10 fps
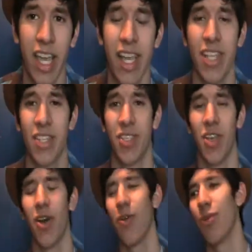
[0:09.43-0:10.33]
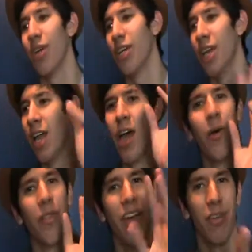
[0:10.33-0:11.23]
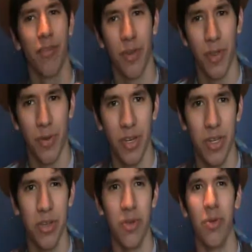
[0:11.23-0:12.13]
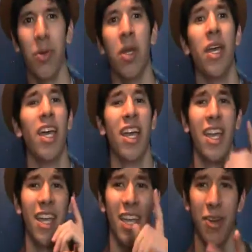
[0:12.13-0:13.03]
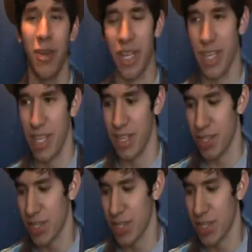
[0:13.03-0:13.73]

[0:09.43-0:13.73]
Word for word: So, without further ado, here it is.